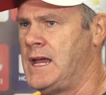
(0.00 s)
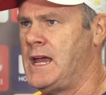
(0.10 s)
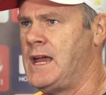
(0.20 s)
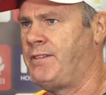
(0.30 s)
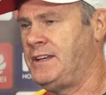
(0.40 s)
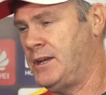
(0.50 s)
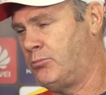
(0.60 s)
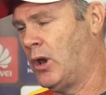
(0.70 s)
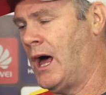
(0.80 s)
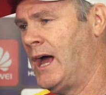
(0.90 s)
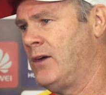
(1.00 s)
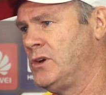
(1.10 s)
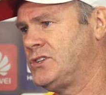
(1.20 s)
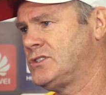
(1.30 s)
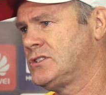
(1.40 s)
if he did play,
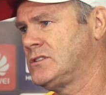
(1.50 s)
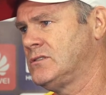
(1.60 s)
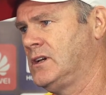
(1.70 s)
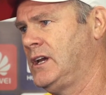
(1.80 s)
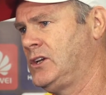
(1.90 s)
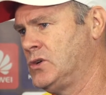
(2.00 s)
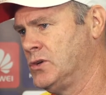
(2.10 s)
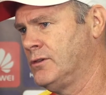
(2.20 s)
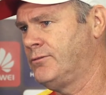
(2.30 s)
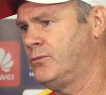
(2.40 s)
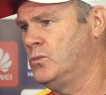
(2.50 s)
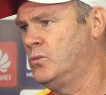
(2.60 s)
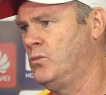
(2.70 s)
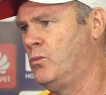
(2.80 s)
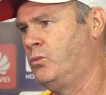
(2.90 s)
which he could have,
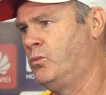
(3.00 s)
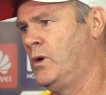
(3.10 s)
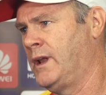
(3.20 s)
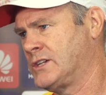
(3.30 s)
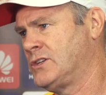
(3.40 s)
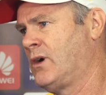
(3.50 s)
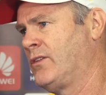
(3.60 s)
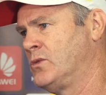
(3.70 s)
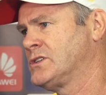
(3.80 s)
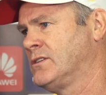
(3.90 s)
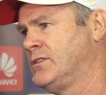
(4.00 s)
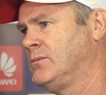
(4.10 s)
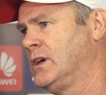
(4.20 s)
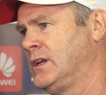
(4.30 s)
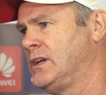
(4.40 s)
we'd actually run the risk of
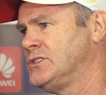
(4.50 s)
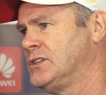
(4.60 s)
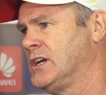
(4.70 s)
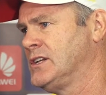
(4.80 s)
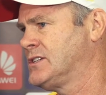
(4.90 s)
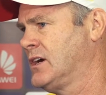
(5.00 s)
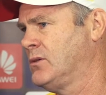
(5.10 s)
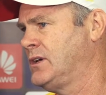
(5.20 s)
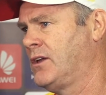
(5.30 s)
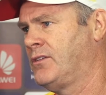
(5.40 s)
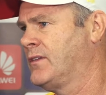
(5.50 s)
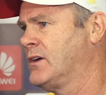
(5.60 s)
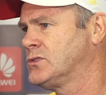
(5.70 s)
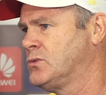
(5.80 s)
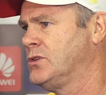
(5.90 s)
him getting injured again. So we don't think
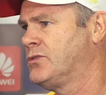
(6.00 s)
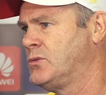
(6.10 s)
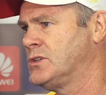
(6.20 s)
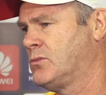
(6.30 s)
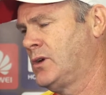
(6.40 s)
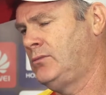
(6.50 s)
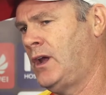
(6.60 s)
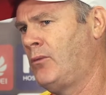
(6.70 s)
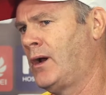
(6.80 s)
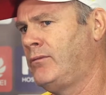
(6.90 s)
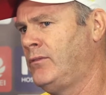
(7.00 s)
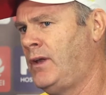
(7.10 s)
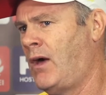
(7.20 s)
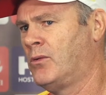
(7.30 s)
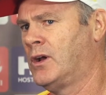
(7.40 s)
that was worth the risk. We're not going
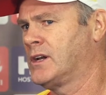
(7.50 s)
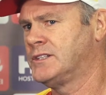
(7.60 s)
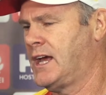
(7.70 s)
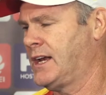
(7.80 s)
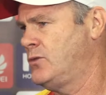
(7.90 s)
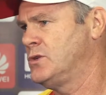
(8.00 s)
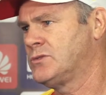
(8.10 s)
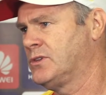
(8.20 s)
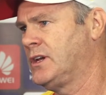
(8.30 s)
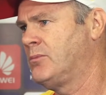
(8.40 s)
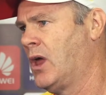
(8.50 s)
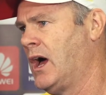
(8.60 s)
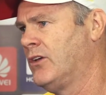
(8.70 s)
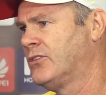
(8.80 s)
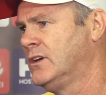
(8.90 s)
to take any risk with any
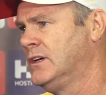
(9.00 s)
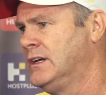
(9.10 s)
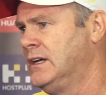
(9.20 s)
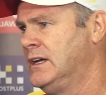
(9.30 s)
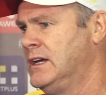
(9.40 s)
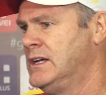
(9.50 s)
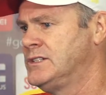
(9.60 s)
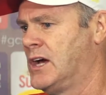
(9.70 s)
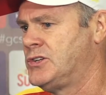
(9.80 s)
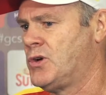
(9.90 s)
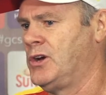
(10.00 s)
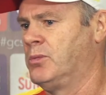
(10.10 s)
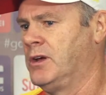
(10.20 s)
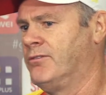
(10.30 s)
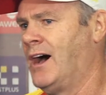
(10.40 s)
players. So Trent will
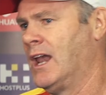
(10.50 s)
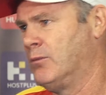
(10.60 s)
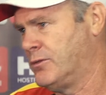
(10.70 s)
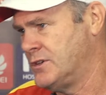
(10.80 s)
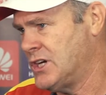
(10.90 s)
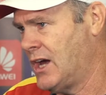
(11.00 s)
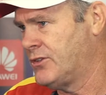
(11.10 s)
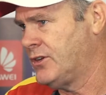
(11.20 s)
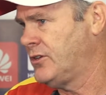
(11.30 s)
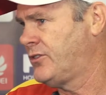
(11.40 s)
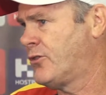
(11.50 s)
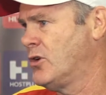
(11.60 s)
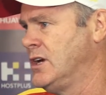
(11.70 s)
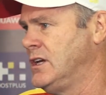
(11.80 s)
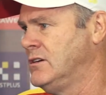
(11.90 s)
be available for
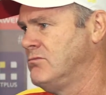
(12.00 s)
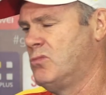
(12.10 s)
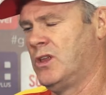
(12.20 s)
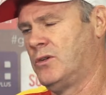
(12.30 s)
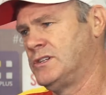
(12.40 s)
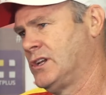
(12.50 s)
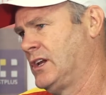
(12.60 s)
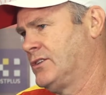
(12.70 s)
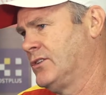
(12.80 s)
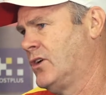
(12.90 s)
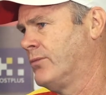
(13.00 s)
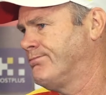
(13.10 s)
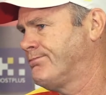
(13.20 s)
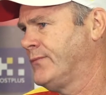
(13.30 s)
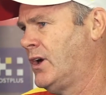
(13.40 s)
JLT3, whether he's selected or not,
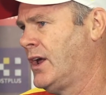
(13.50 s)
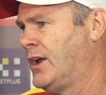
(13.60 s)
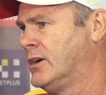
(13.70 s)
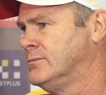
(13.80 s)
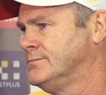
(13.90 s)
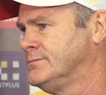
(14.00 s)
I don't know.